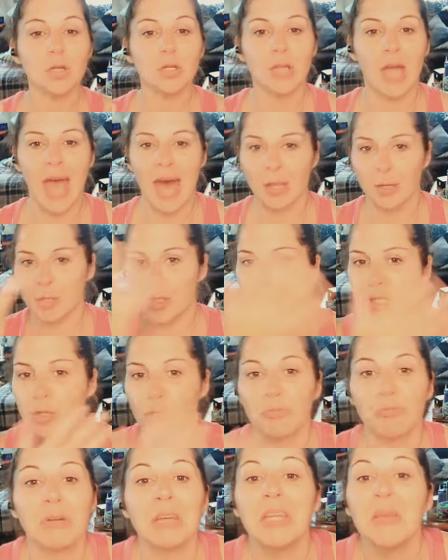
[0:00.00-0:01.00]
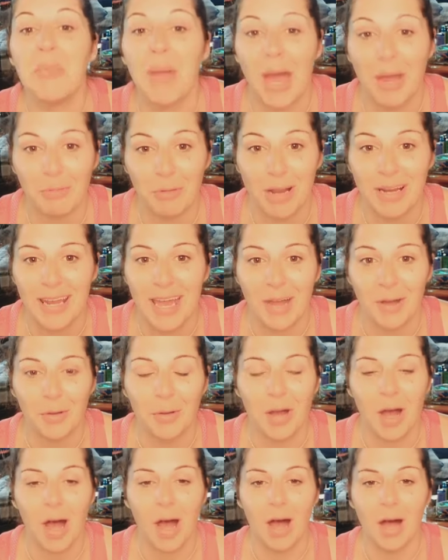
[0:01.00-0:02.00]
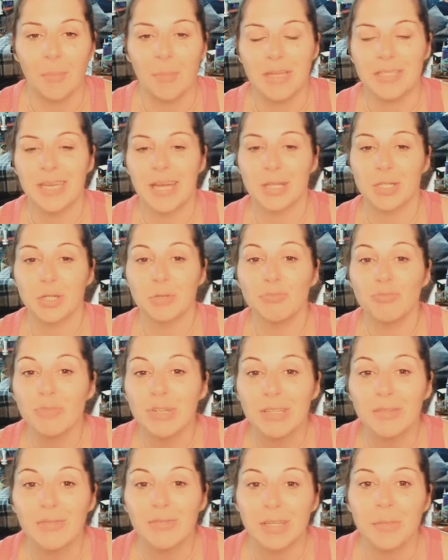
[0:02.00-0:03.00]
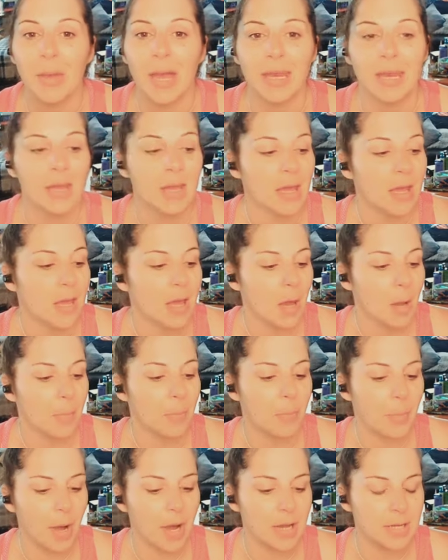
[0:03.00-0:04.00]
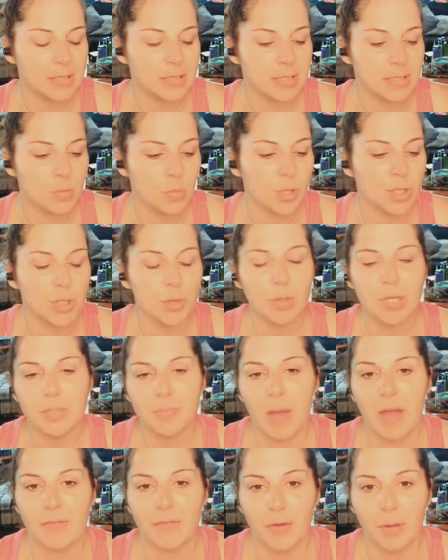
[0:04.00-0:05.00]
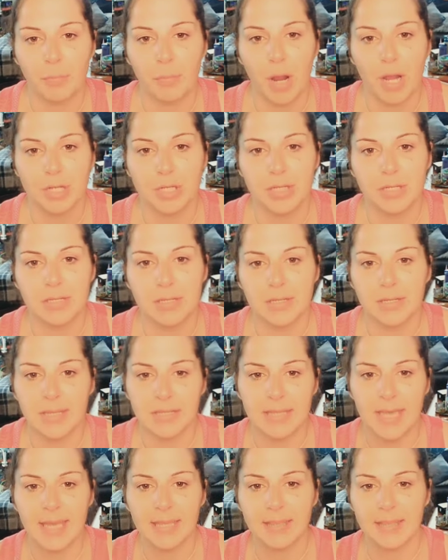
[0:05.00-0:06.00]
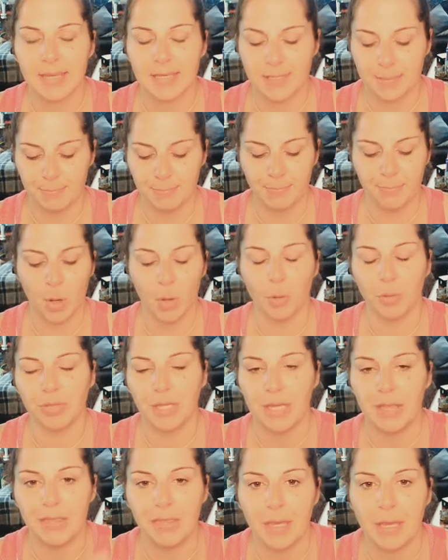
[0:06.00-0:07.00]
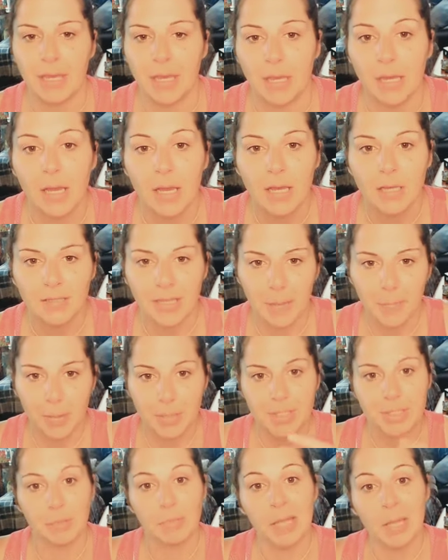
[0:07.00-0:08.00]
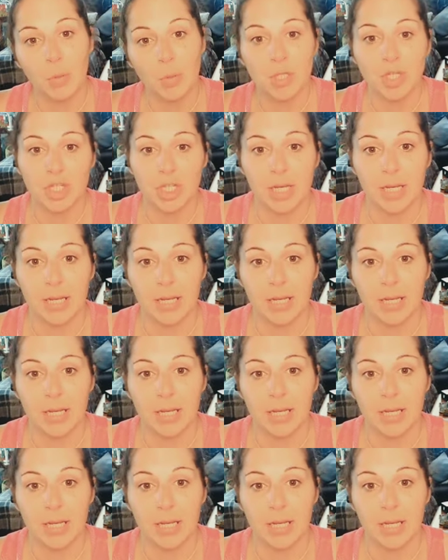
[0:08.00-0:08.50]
Allergies are really bad right now. Um, it's actually really, really bad. But what you expect for impressions is they take this moldy thingy. They put some liquid shit in